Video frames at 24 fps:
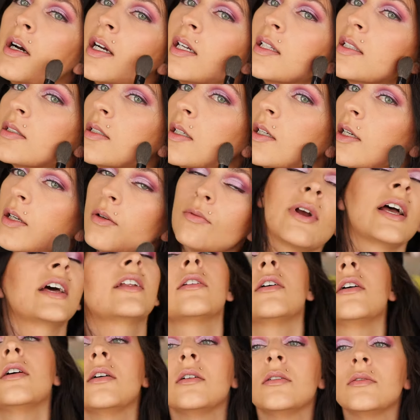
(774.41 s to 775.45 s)
I started
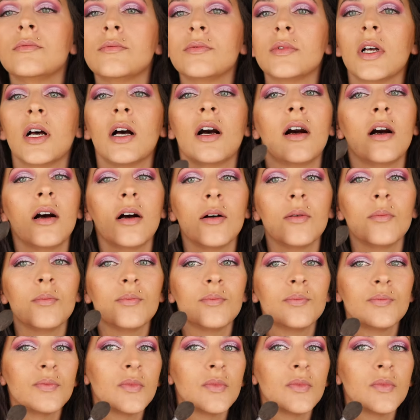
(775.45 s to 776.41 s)
retinol. And